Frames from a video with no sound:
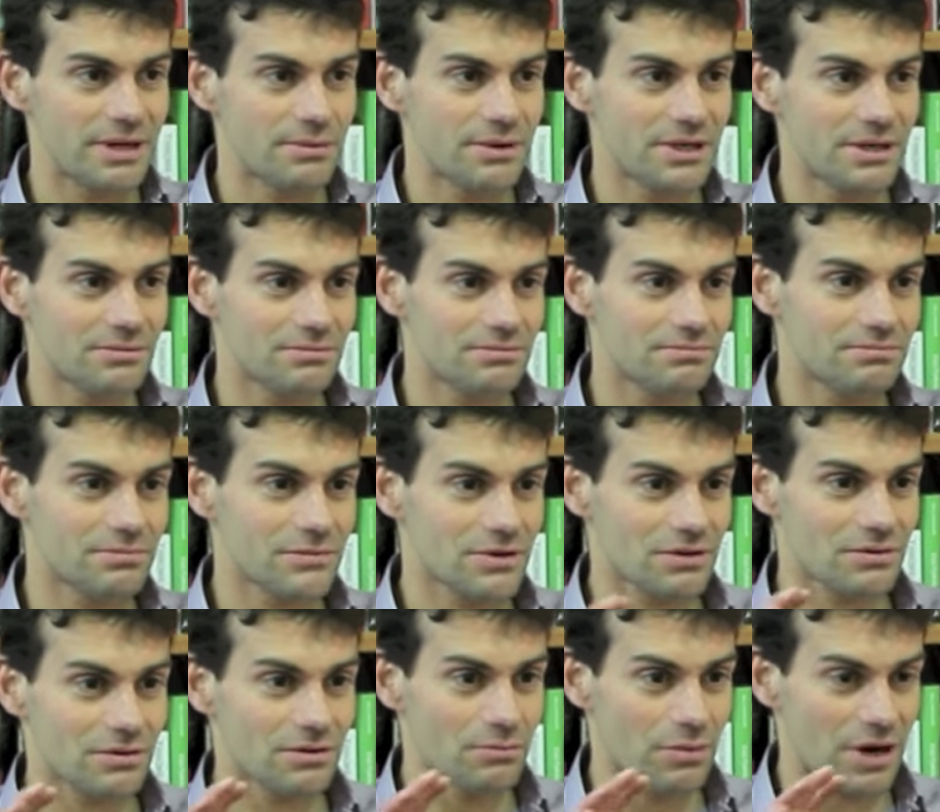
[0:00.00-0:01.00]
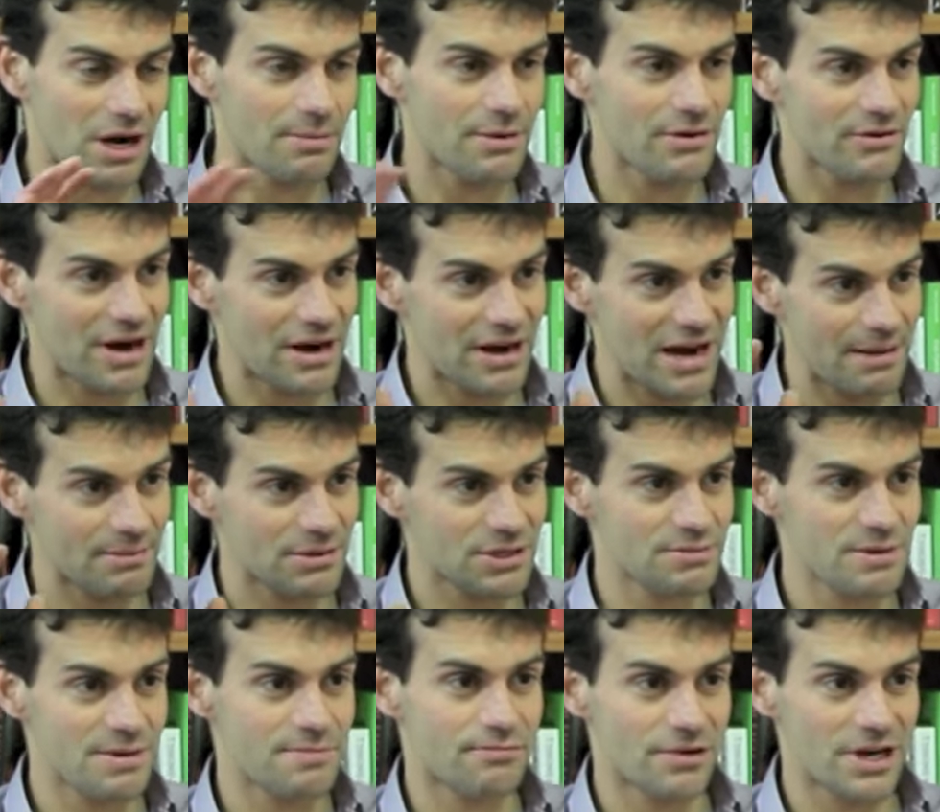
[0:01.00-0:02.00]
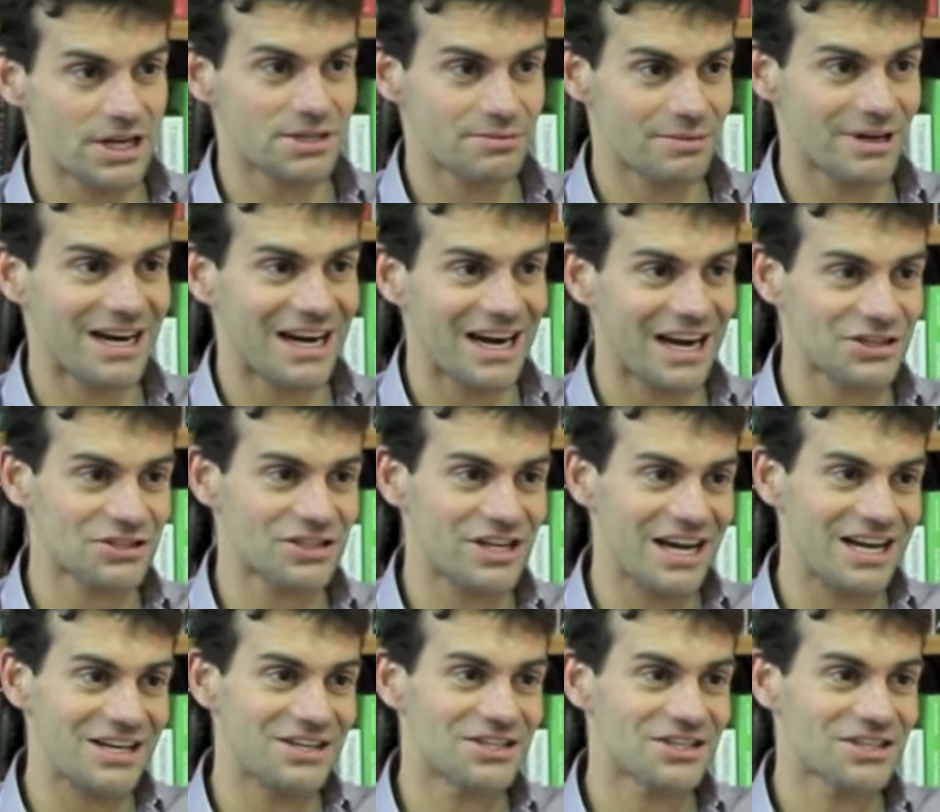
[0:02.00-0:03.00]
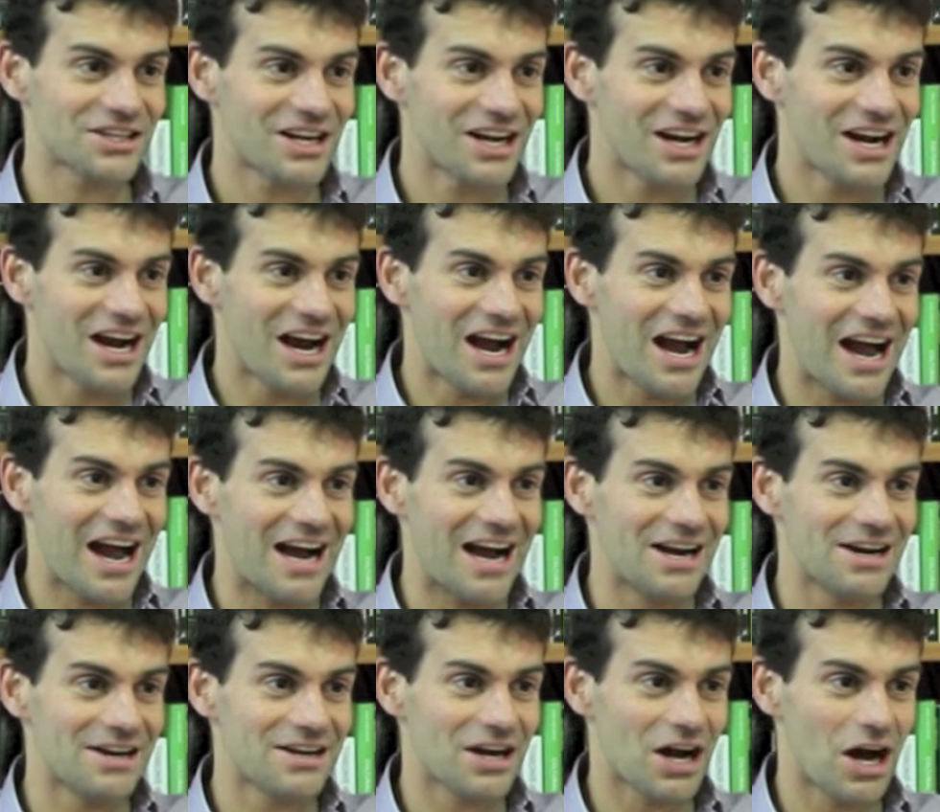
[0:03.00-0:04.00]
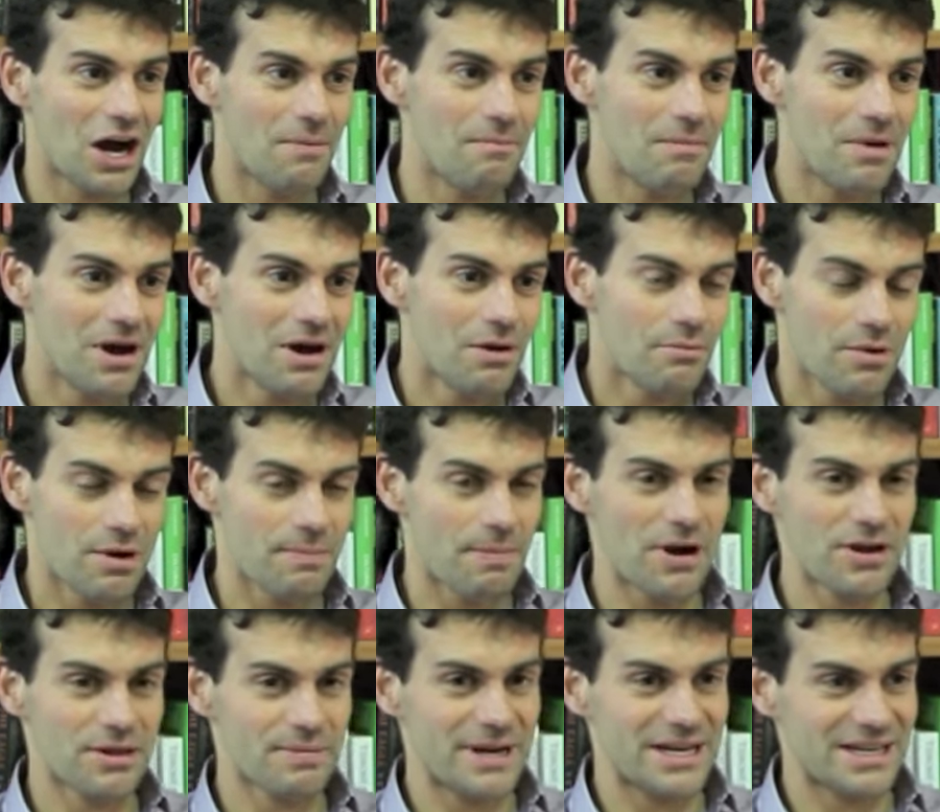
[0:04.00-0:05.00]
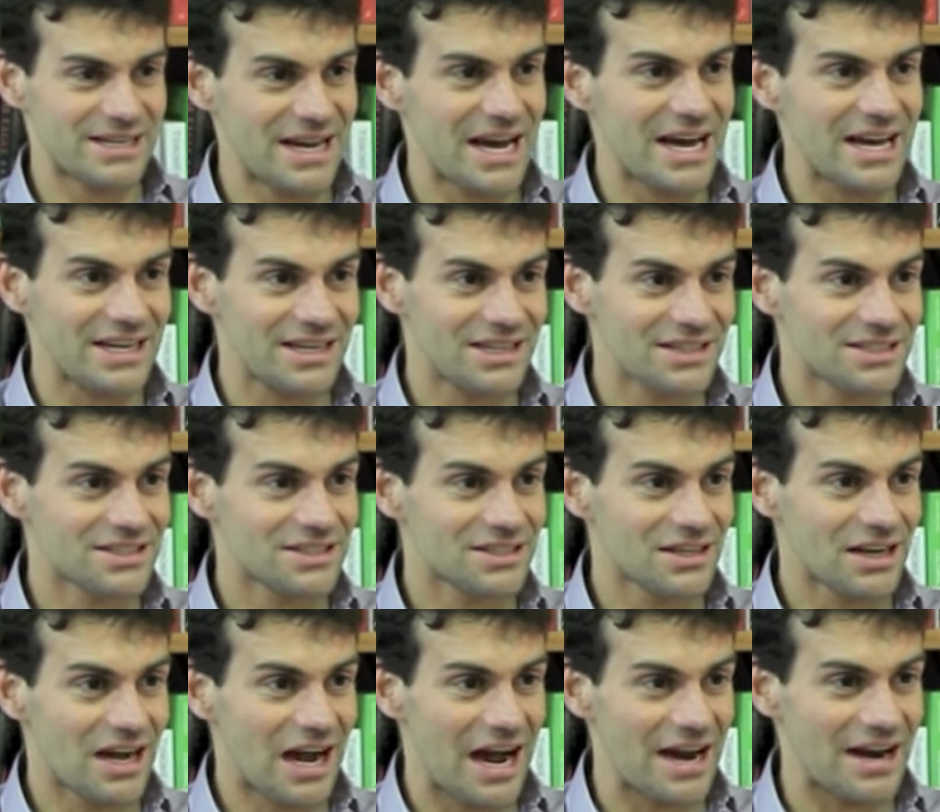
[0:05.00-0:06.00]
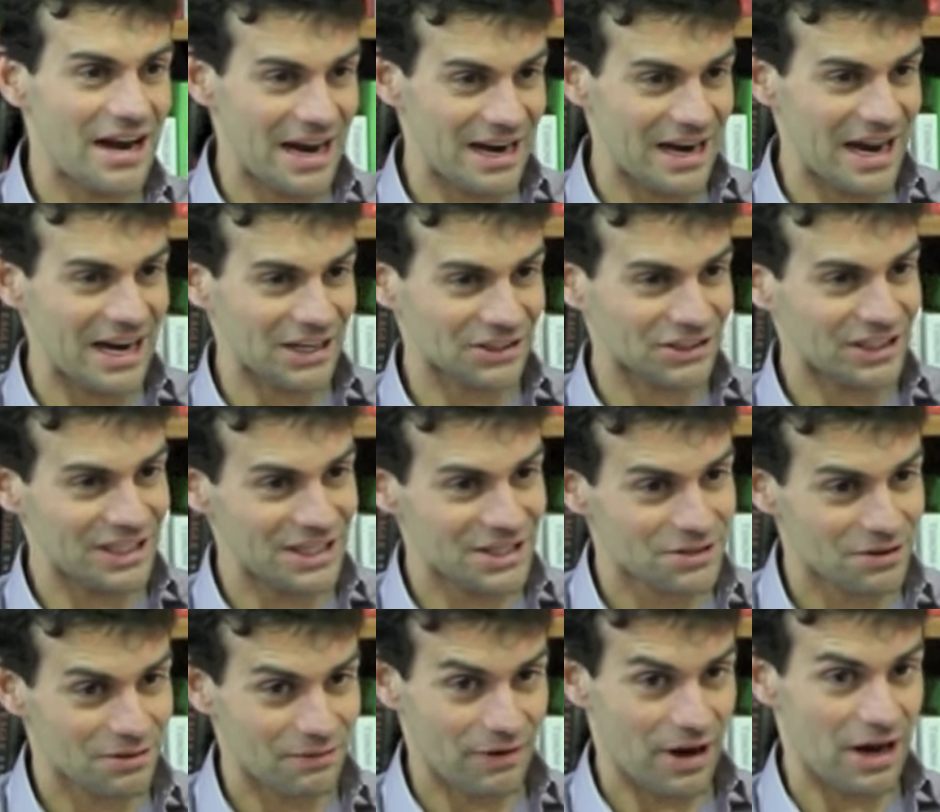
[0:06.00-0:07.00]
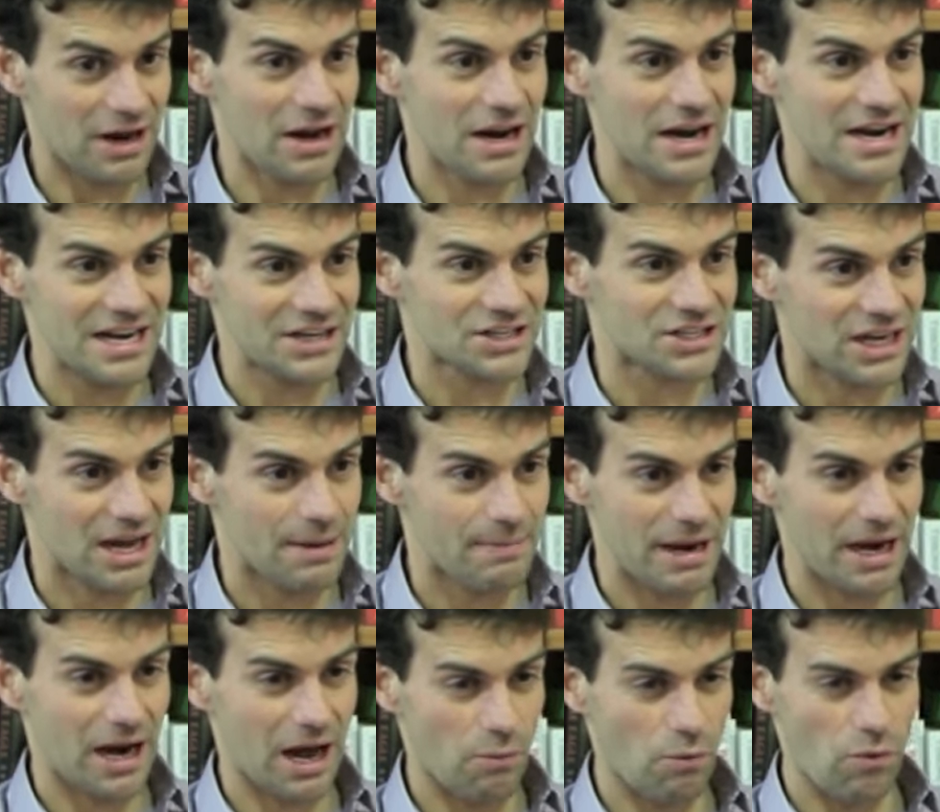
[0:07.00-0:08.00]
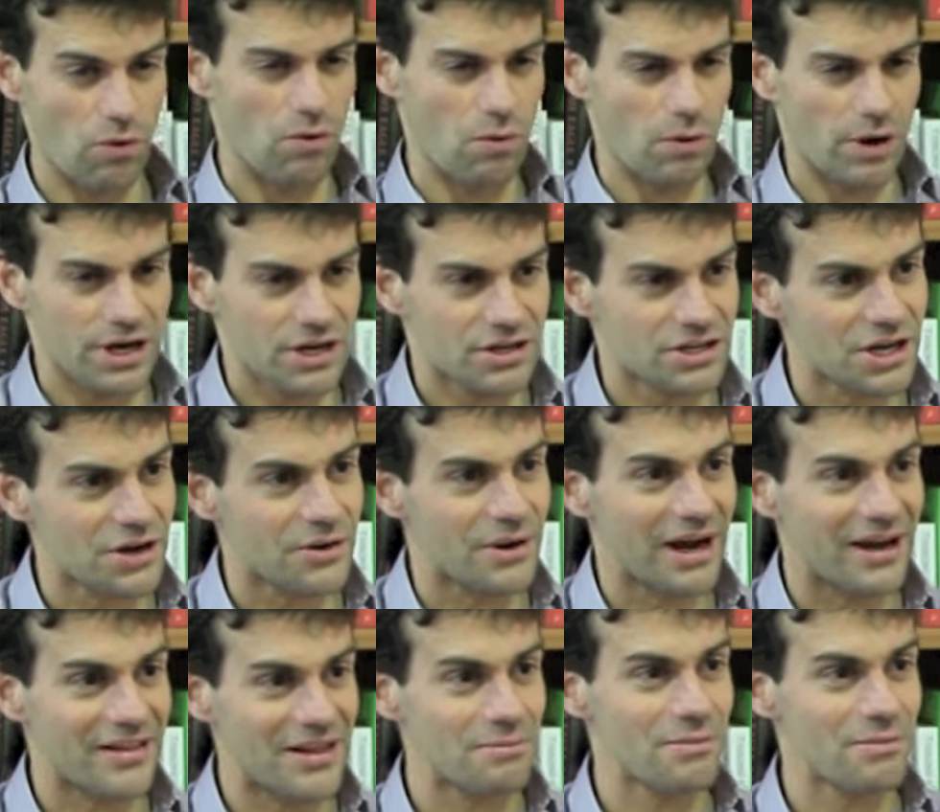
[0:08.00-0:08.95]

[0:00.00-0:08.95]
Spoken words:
We coming around Hammersmith Bridge, and we clashed heads, and we were both a bit dazed, and actually sort of initially a bit like, whoa, what are you doing?